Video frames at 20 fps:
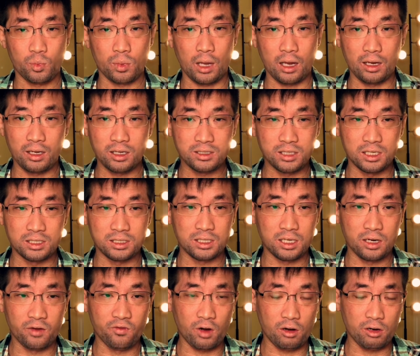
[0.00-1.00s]
I guess this
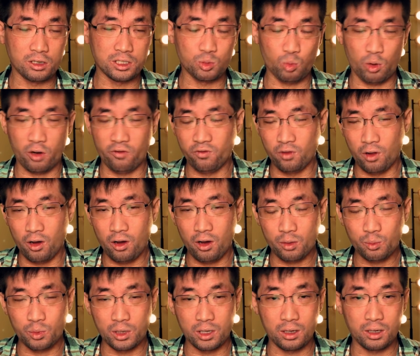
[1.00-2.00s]
isn't a very smart
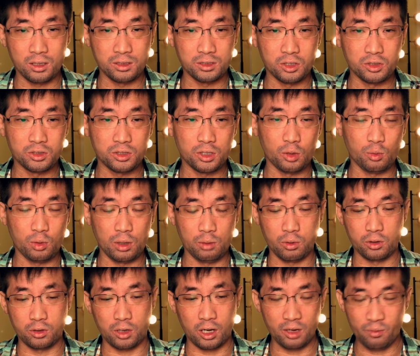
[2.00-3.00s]
vlog because usually
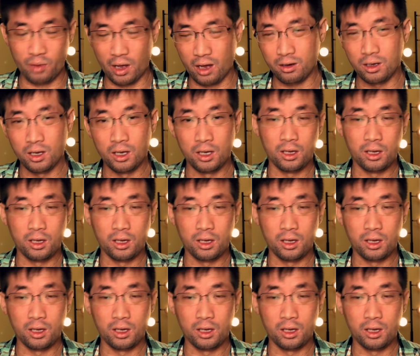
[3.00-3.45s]
people talk about